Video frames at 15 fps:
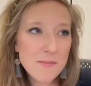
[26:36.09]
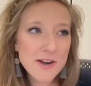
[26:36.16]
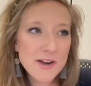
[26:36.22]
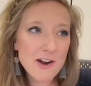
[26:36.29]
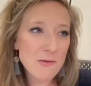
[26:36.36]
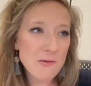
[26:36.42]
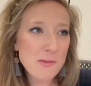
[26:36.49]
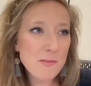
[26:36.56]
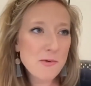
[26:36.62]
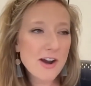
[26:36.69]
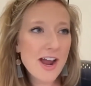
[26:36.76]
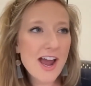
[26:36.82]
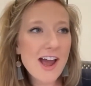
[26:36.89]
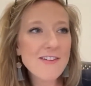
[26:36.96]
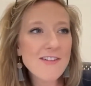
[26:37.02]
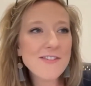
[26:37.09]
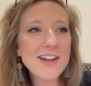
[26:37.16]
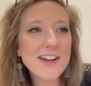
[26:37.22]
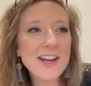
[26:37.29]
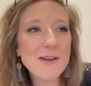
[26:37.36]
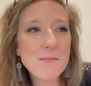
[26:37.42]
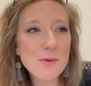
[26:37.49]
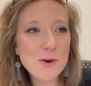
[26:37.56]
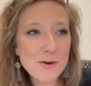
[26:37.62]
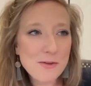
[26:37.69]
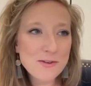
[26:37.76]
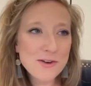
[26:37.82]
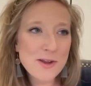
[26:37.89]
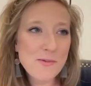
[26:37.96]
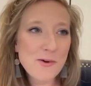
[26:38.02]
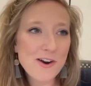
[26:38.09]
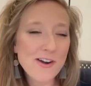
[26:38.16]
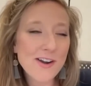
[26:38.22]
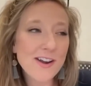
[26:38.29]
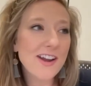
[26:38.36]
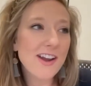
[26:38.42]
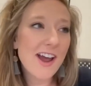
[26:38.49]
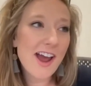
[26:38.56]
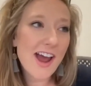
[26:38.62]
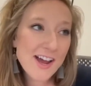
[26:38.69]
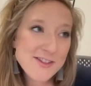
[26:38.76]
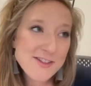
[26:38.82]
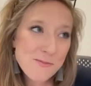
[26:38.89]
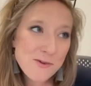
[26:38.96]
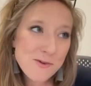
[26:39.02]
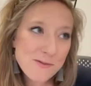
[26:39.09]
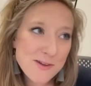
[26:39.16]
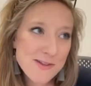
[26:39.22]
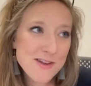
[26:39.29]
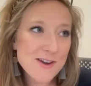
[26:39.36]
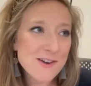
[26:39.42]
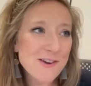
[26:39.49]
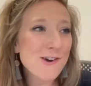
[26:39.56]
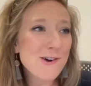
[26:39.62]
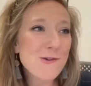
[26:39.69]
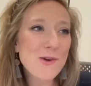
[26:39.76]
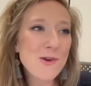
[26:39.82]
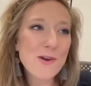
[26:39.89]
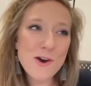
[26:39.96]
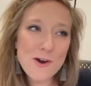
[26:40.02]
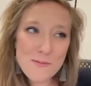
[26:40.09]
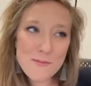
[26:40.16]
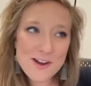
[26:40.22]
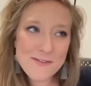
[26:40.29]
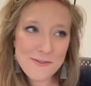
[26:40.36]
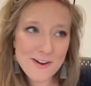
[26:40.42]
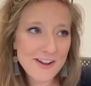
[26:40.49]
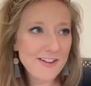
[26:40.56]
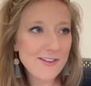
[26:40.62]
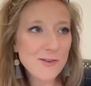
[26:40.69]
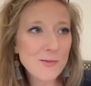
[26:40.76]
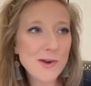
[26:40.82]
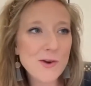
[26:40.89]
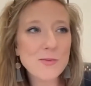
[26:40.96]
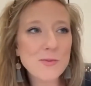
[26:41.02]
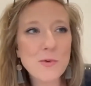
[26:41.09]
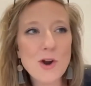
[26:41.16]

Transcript: but I remember having a birthday party at the movie theater with all my friends when I was